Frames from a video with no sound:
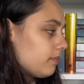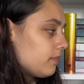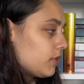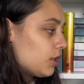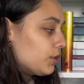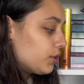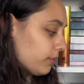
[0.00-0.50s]

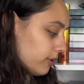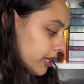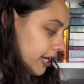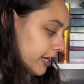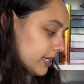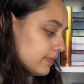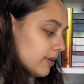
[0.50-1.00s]
The
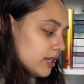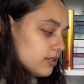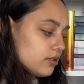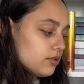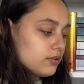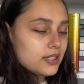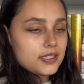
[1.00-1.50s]
Luminaries by
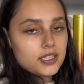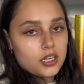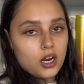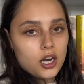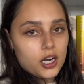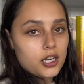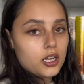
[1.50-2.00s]
Susan
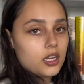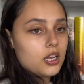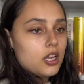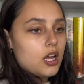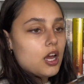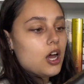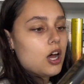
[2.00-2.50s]
Dennard.
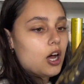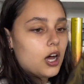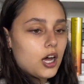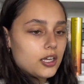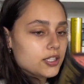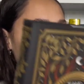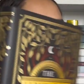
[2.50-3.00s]

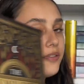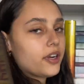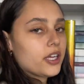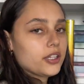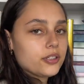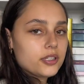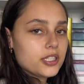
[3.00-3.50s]
Also a Fairy
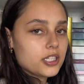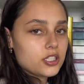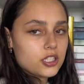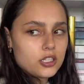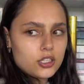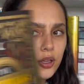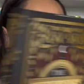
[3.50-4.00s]
Loot
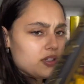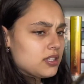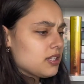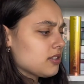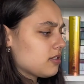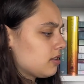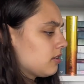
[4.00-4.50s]
edition. No, this
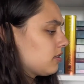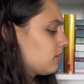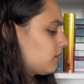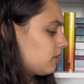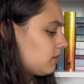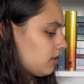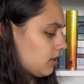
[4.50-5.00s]
is
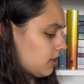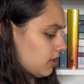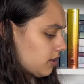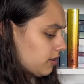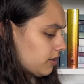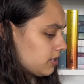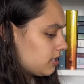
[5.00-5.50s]

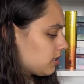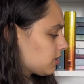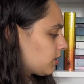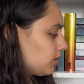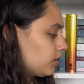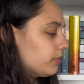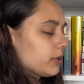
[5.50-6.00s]
a
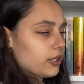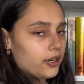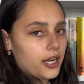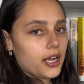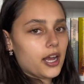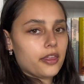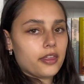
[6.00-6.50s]

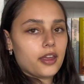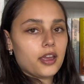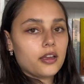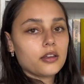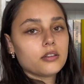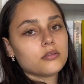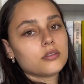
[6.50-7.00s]
Lumicrate, I
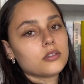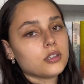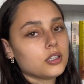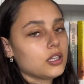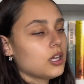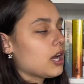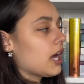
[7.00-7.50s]
think.
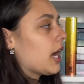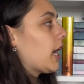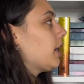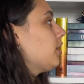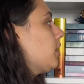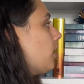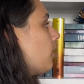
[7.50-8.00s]
I
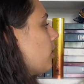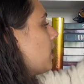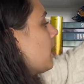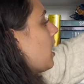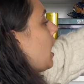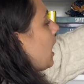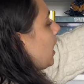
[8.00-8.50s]
don't know.
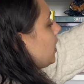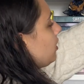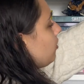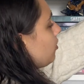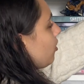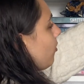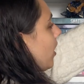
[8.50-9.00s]
I
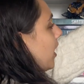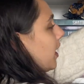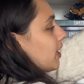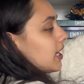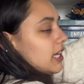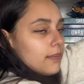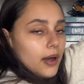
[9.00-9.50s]
don't know why
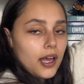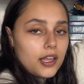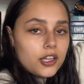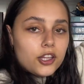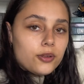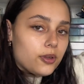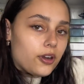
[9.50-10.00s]
I keep
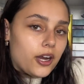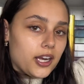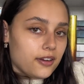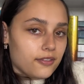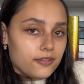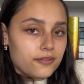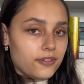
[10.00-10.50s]
buying Lumicrate
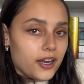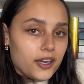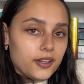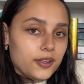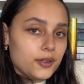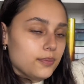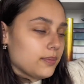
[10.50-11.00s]
and Fairy
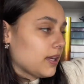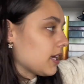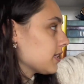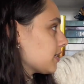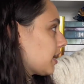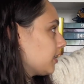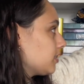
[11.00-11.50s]
Loot
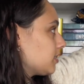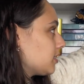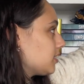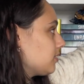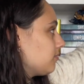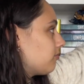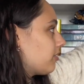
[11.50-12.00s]
because I
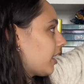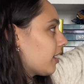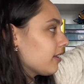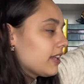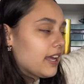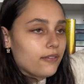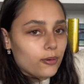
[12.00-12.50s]

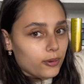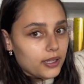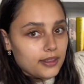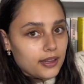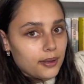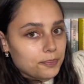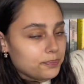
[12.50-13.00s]
rarely ever read them.